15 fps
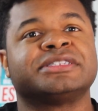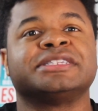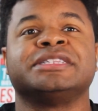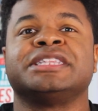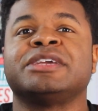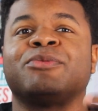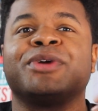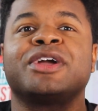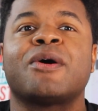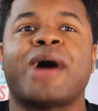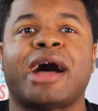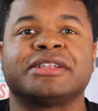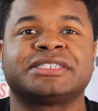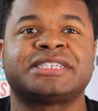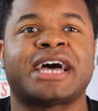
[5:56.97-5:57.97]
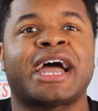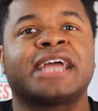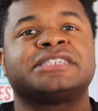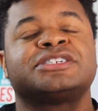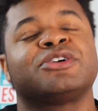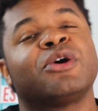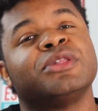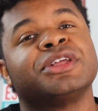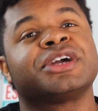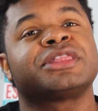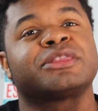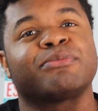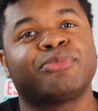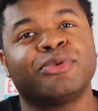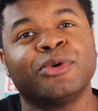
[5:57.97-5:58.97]
and then we go outside to go look at
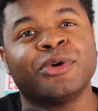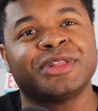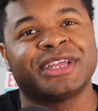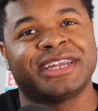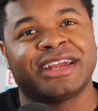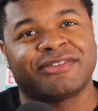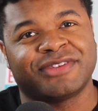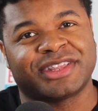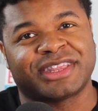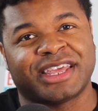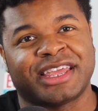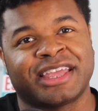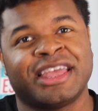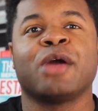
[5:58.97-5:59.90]
the pool and everything.